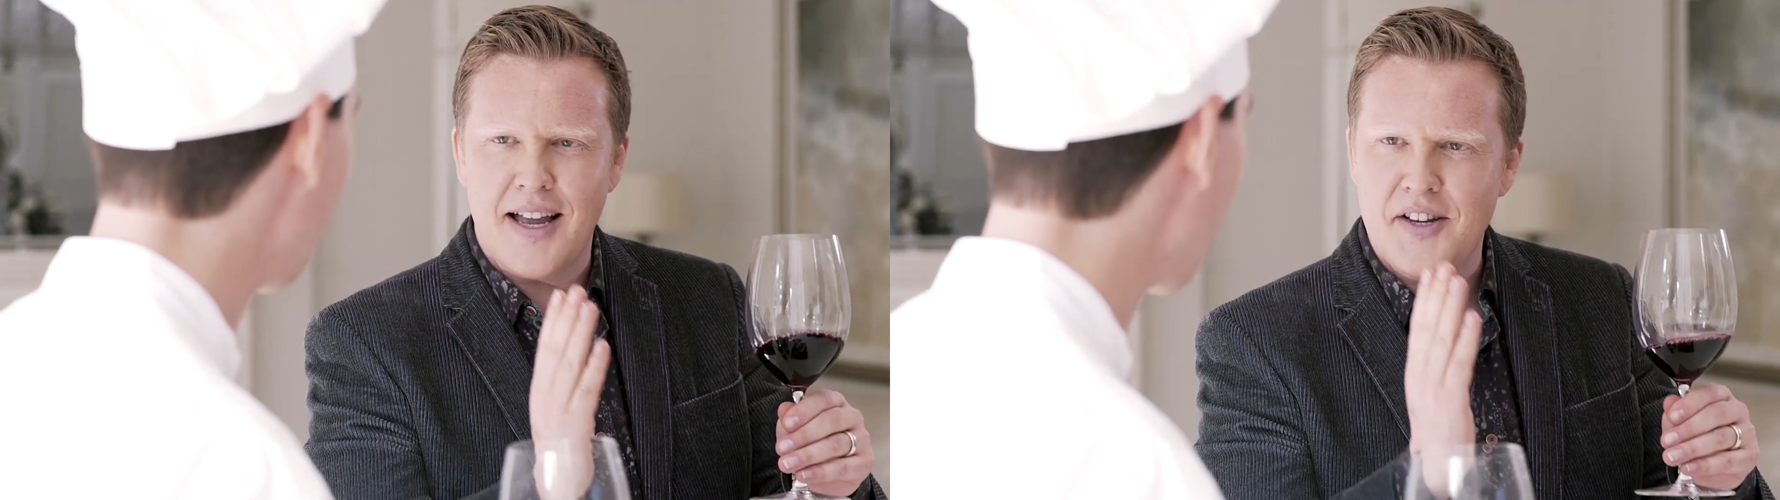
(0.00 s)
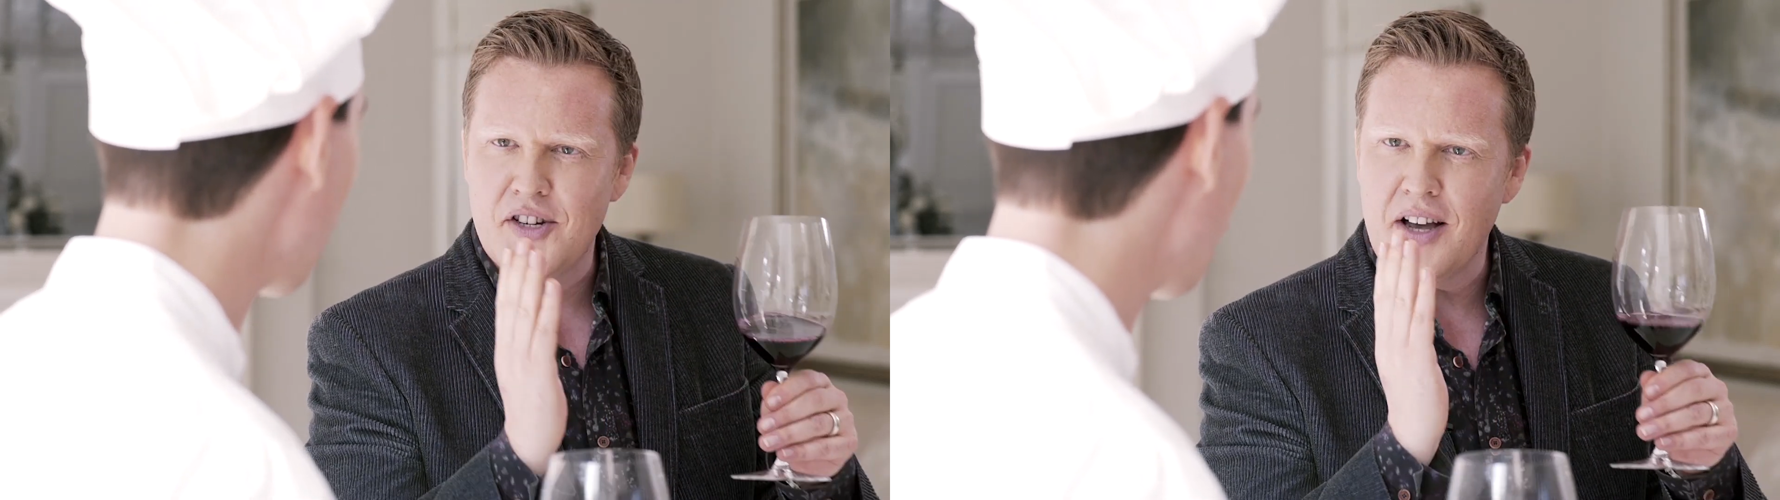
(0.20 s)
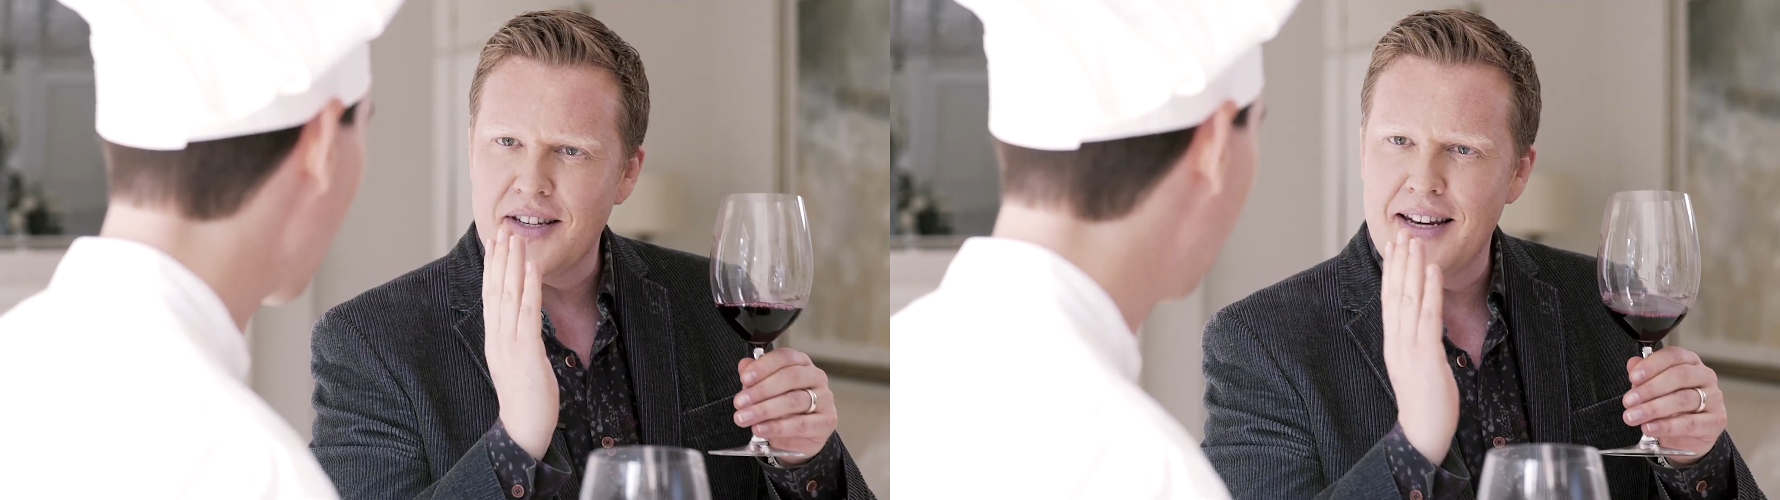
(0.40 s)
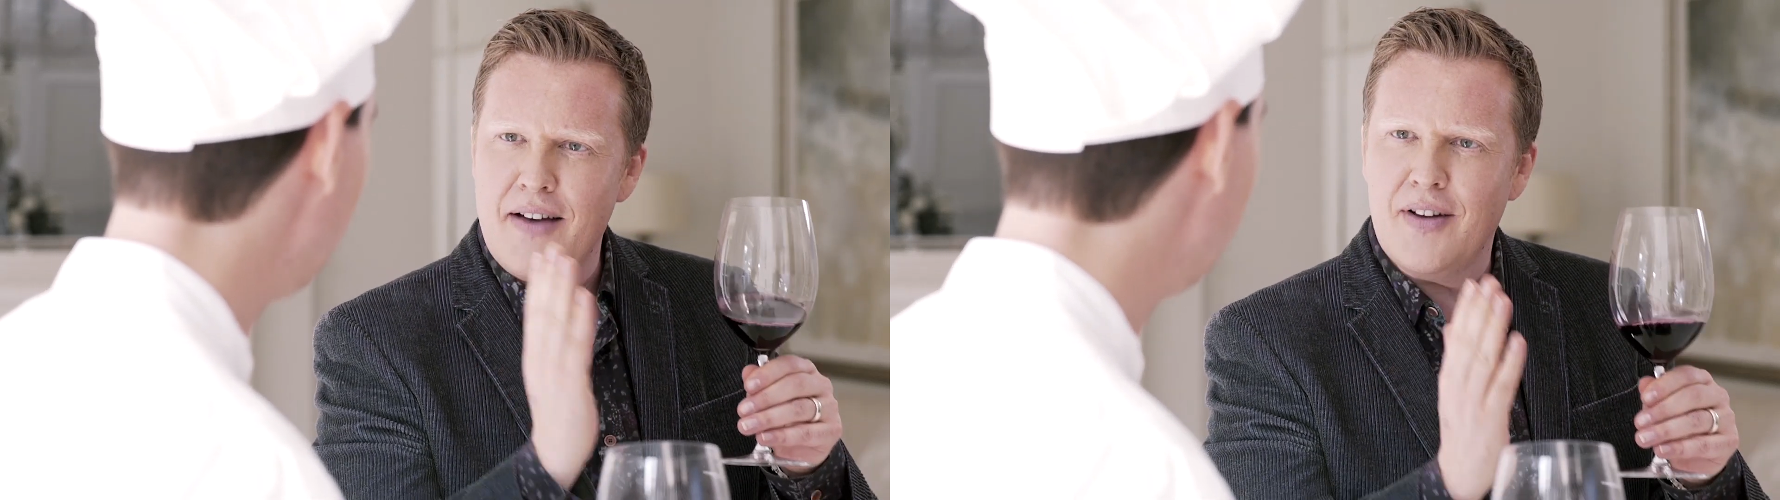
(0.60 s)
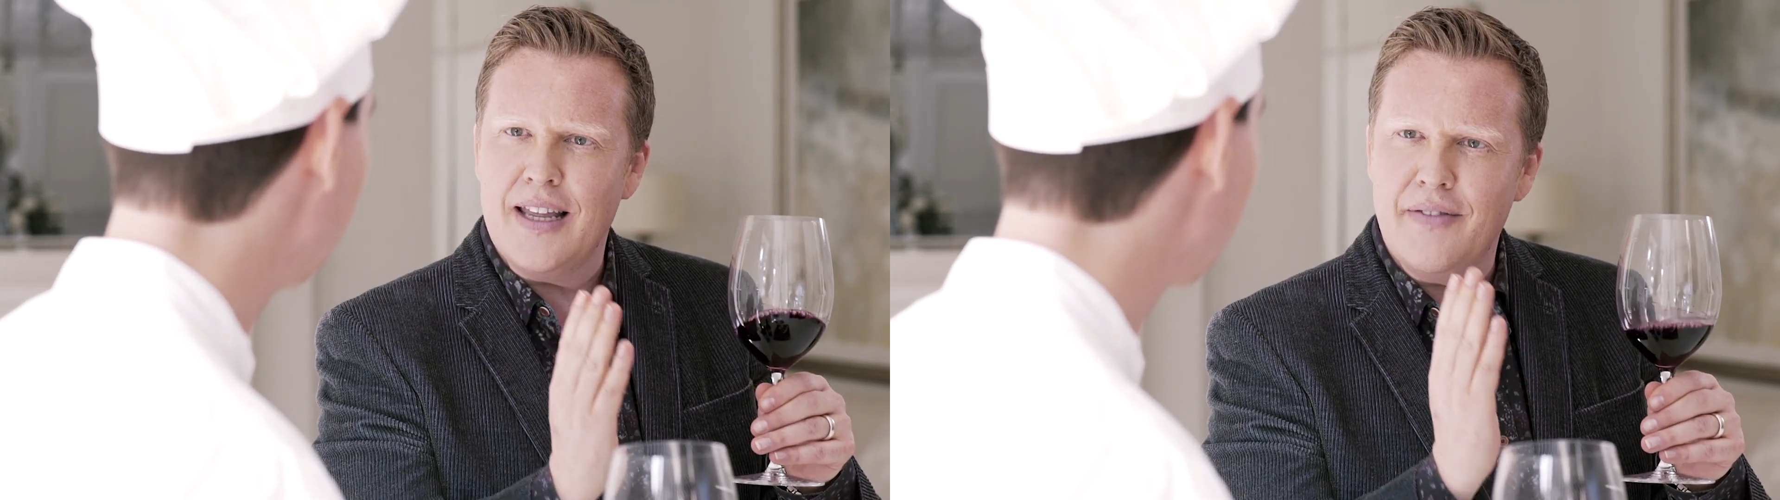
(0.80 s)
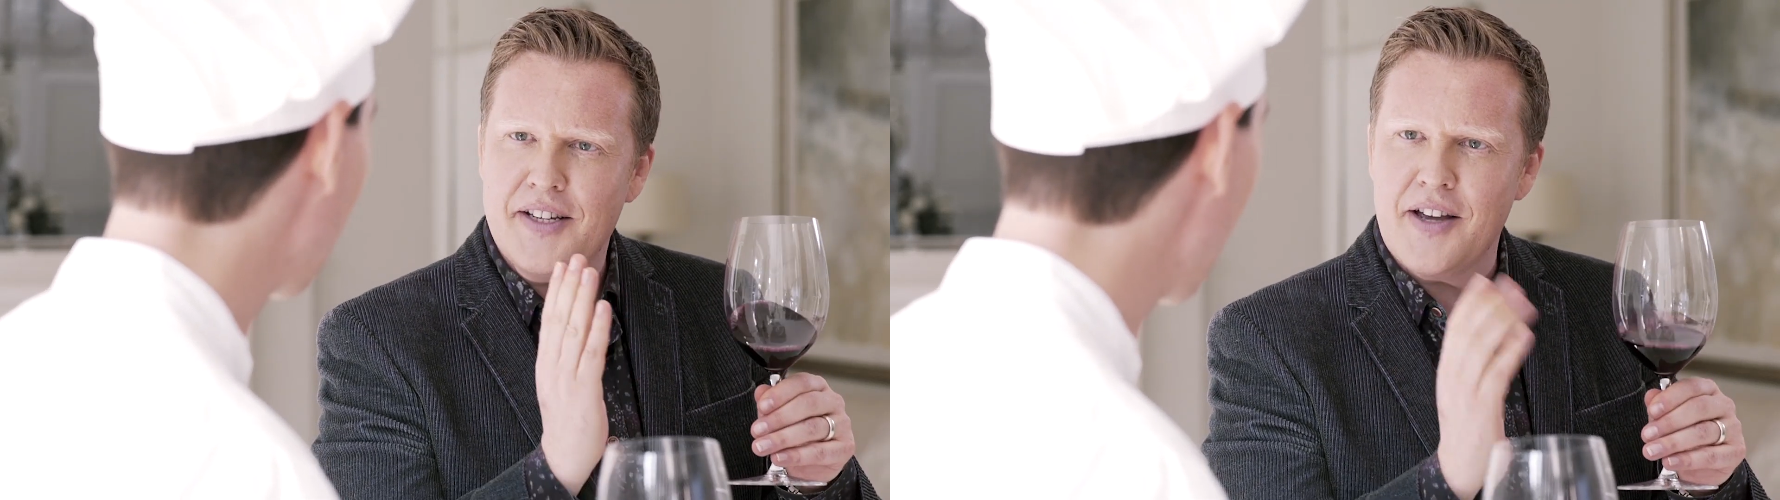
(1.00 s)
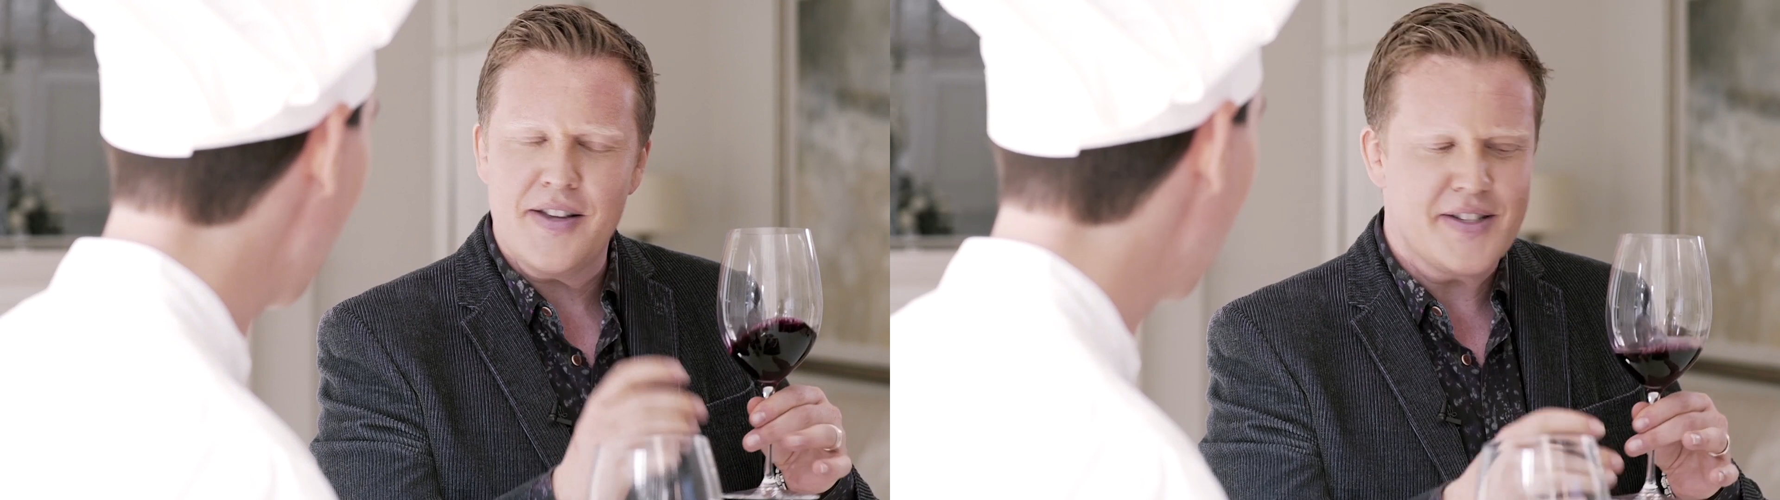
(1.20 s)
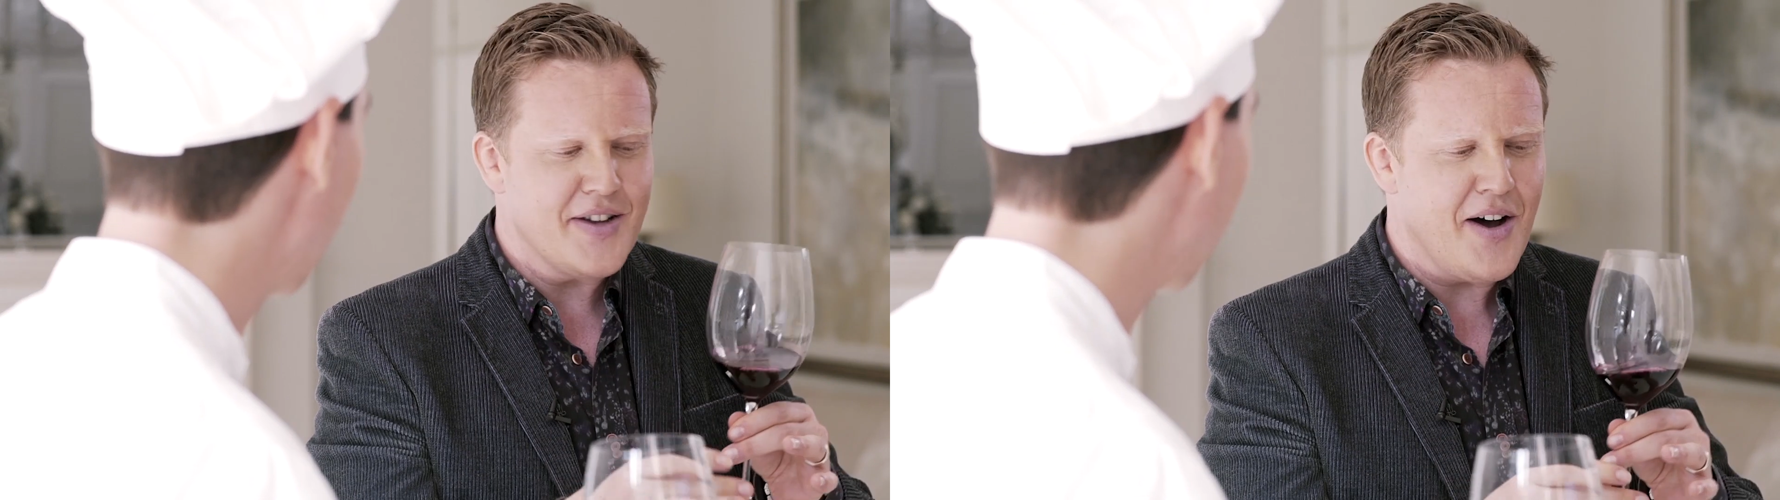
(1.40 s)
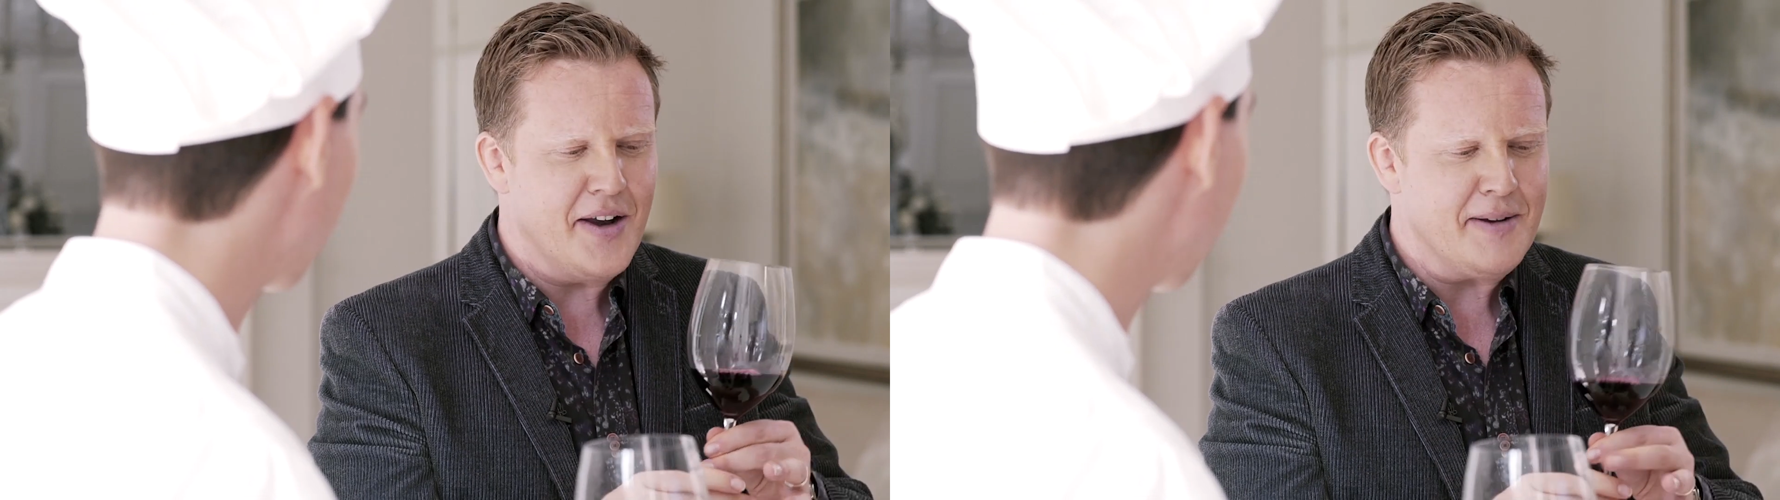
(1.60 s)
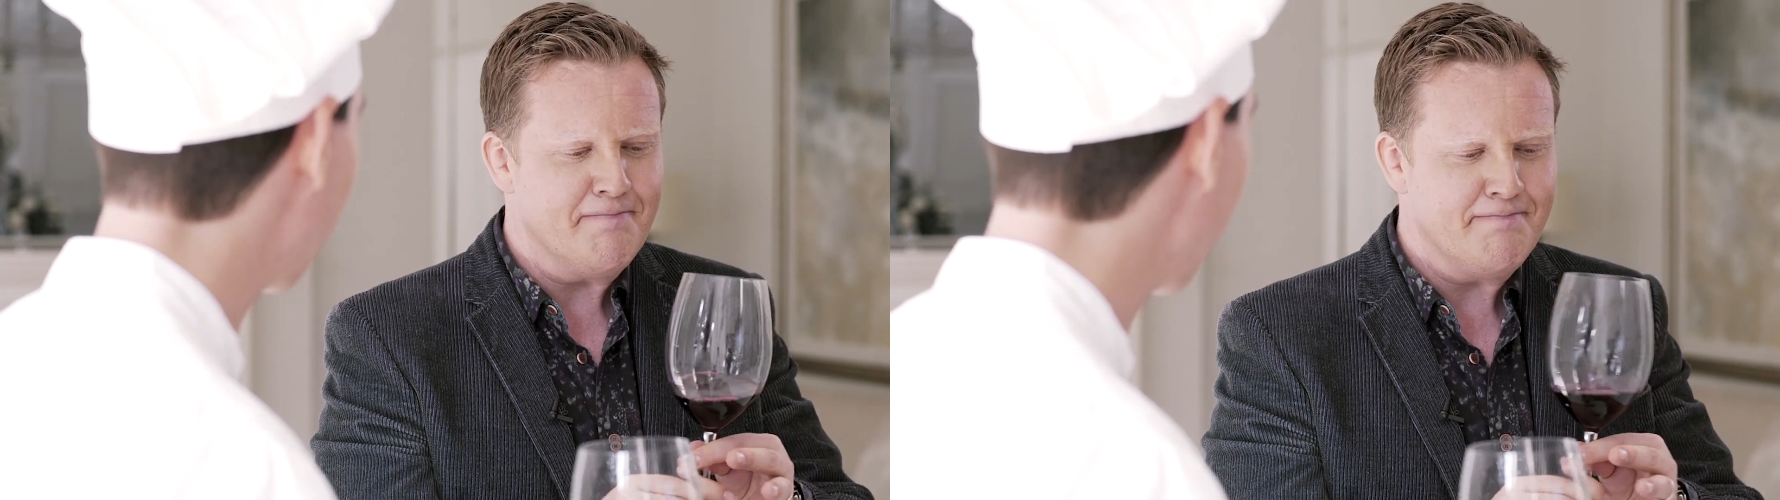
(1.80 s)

they just never leave each other's side.